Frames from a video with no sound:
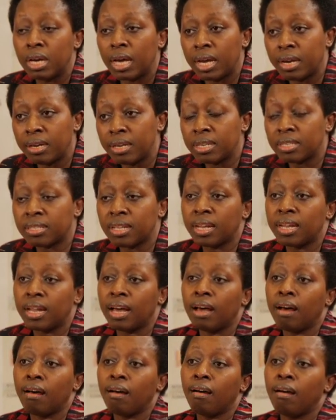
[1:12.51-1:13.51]
areas that
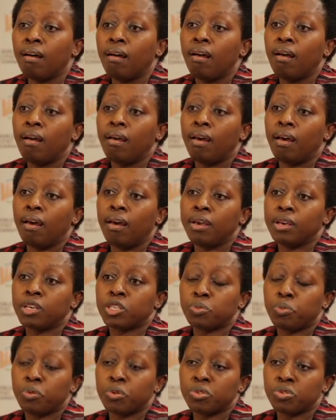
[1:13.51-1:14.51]
are
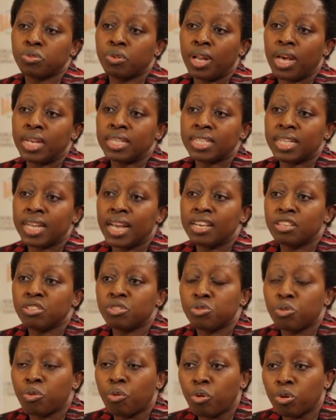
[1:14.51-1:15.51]
exposed to landslides,
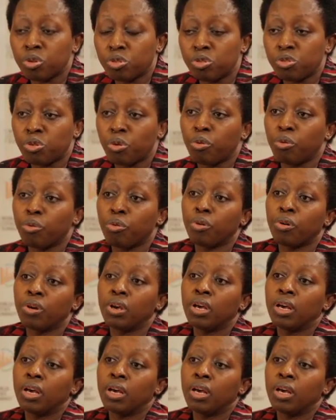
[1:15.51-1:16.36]
to coastal